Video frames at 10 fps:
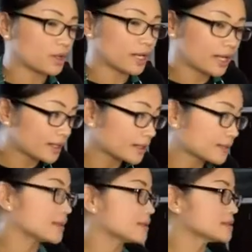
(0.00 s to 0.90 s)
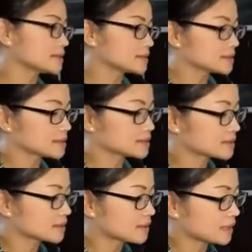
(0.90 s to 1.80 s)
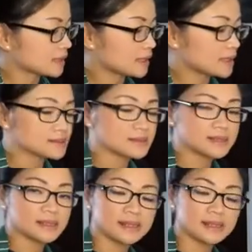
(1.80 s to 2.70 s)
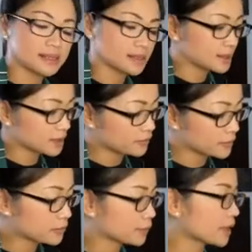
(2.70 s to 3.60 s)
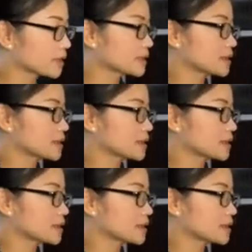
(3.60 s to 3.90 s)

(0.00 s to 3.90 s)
with your hand until it's until it, it have a braid